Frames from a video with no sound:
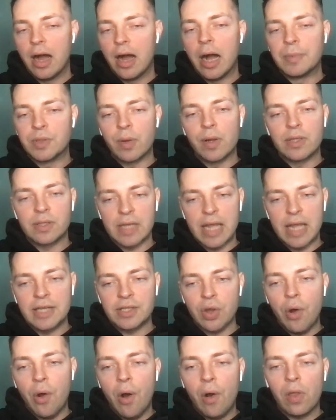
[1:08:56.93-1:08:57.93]
So
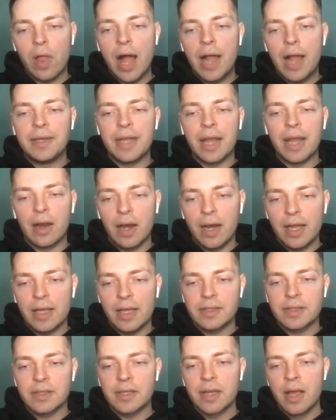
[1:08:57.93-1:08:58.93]
it's all on
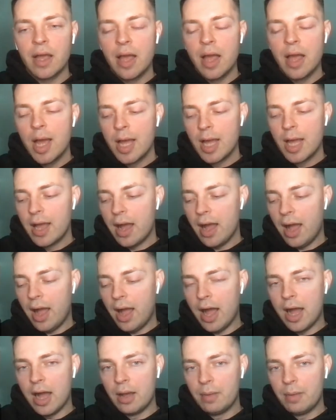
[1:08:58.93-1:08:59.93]
Darius.
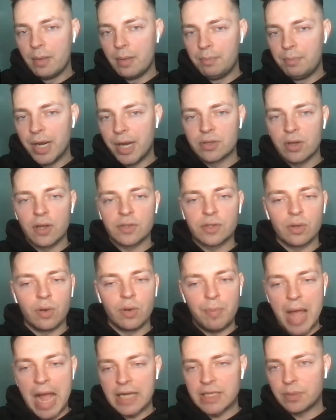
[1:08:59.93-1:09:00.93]
But it's also
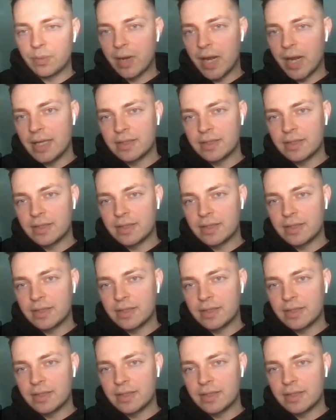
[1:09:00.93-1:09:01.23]
back to what I